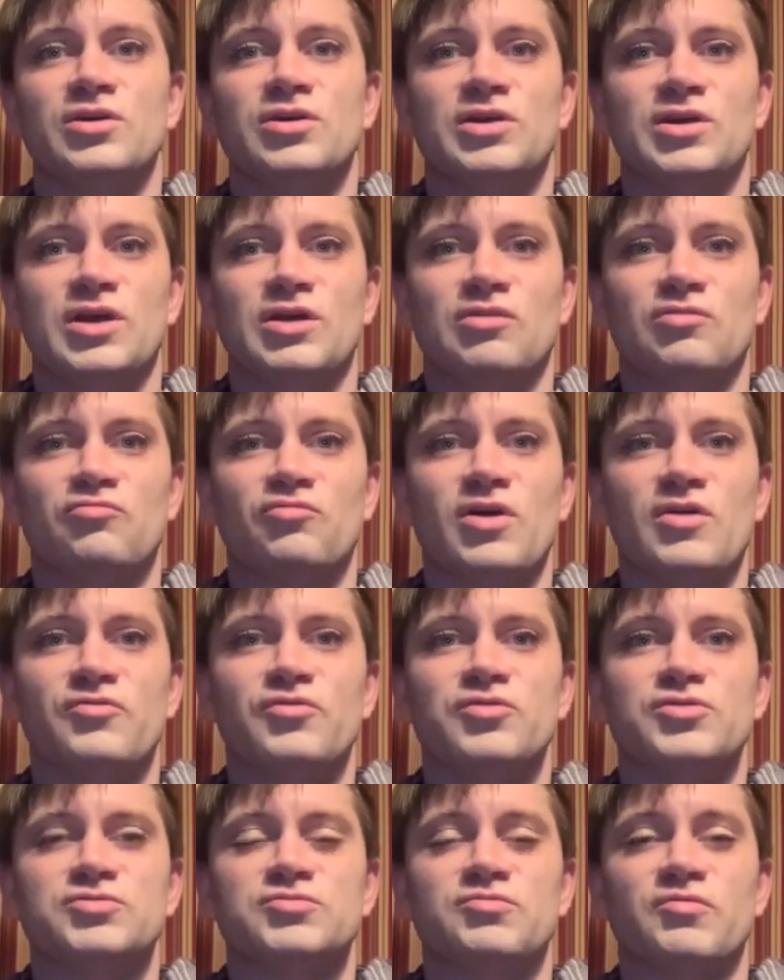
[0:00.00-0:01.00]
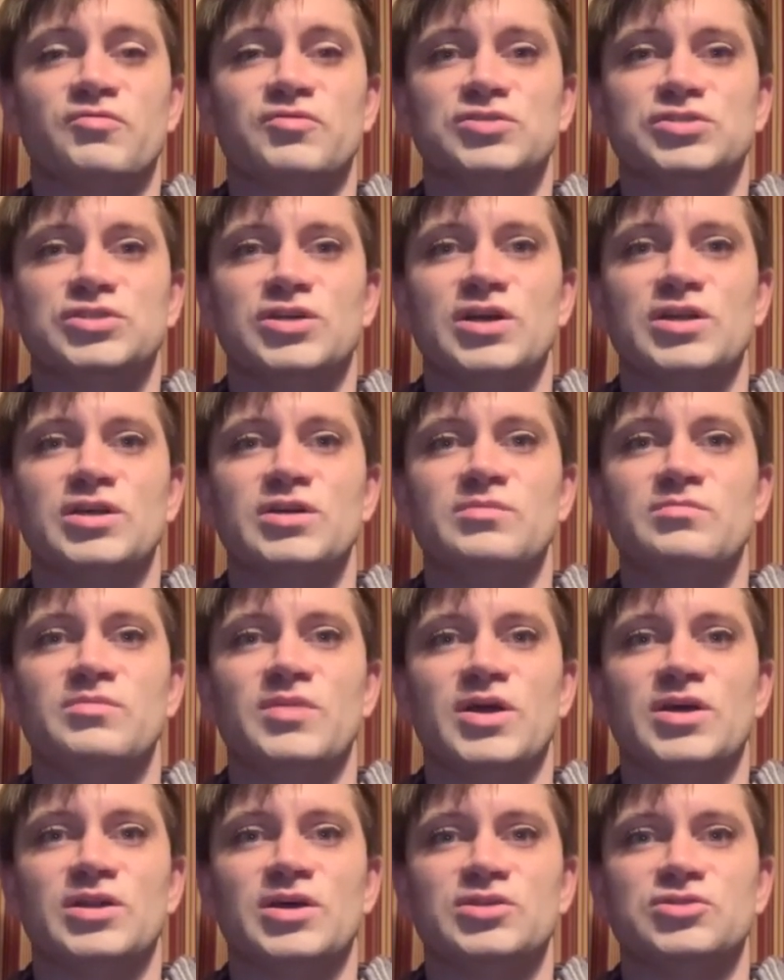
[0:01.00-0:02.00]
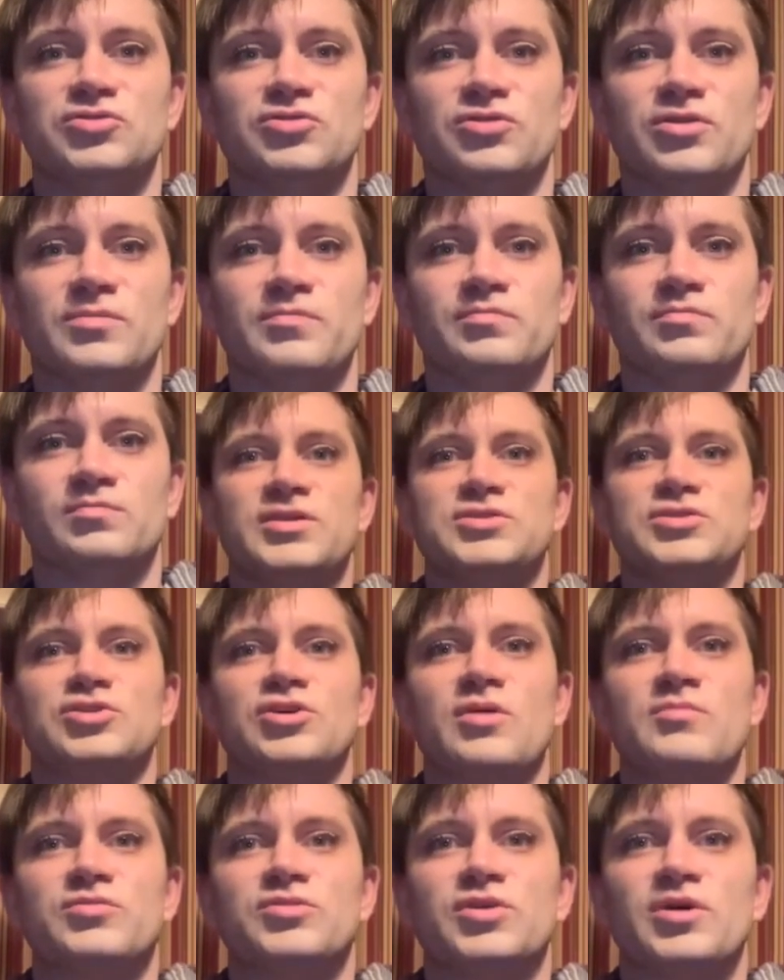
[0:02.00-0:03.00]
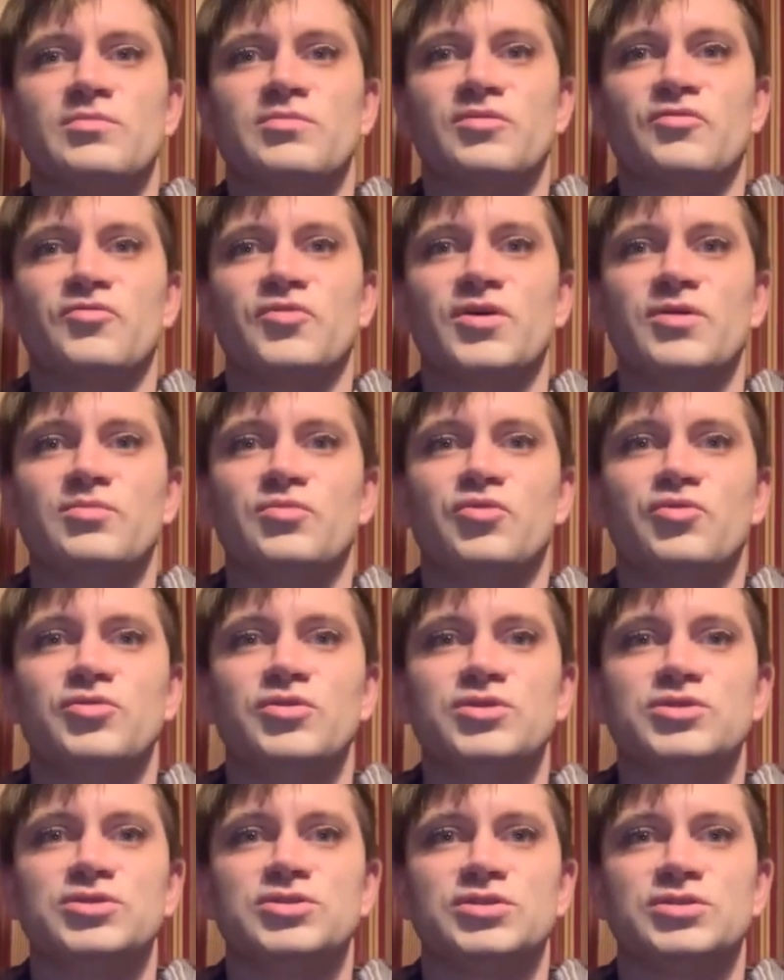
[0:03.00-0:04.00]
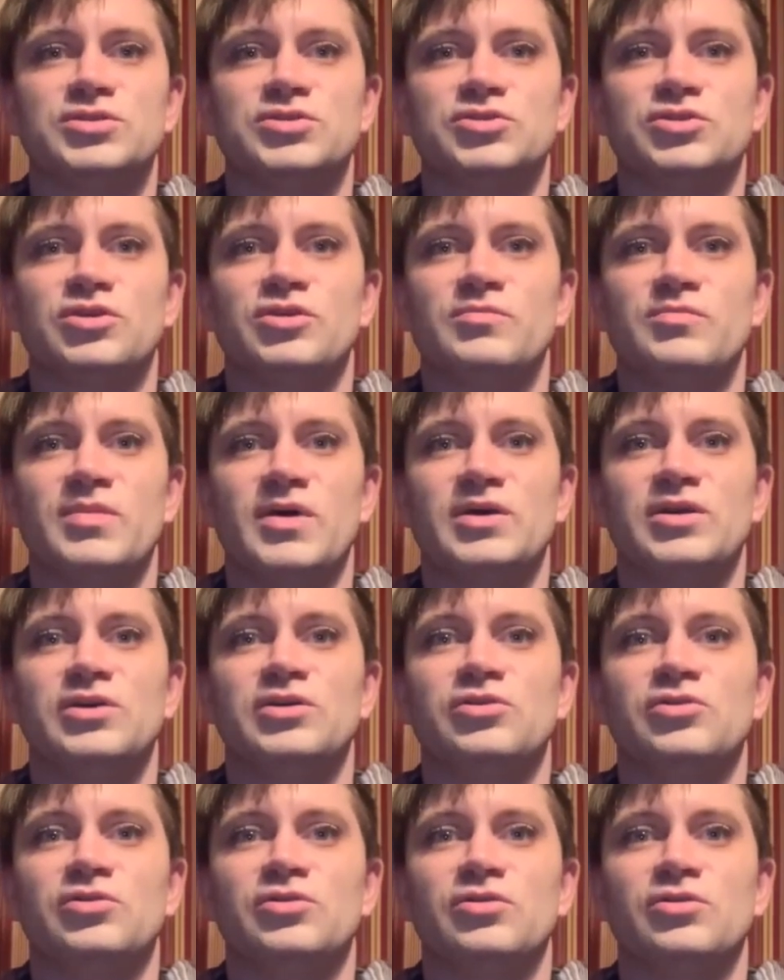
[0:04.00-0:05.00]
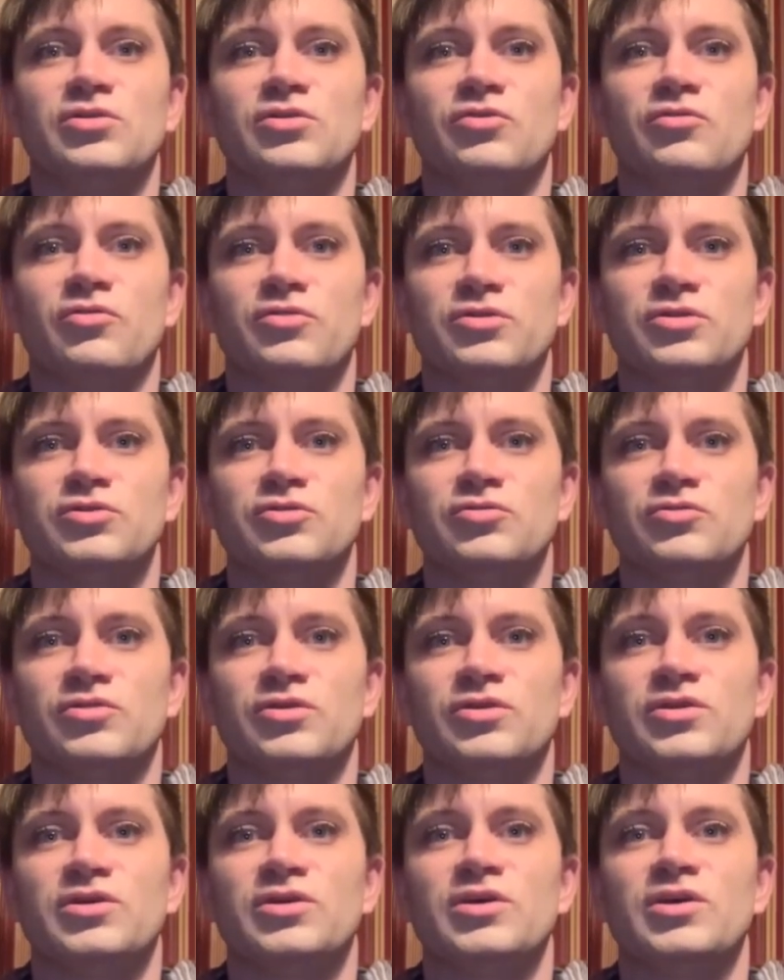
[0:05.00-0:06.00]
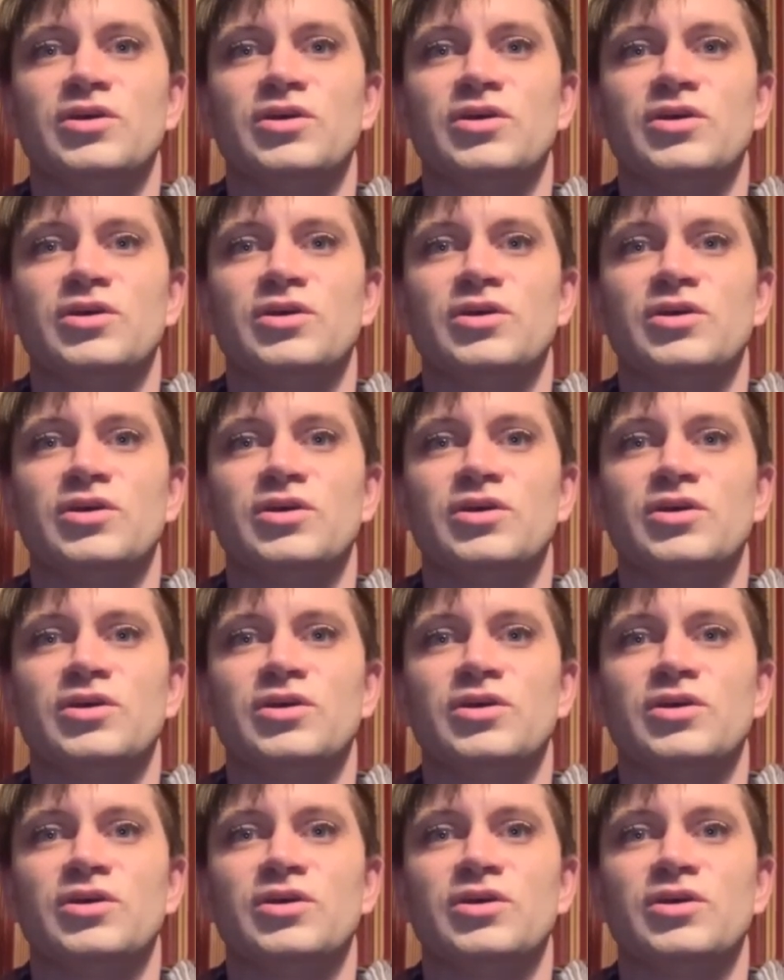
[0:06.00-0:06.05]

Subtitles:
carrying rifles with shiny bayonets on them. They stomped up the front porch and started banging on the door.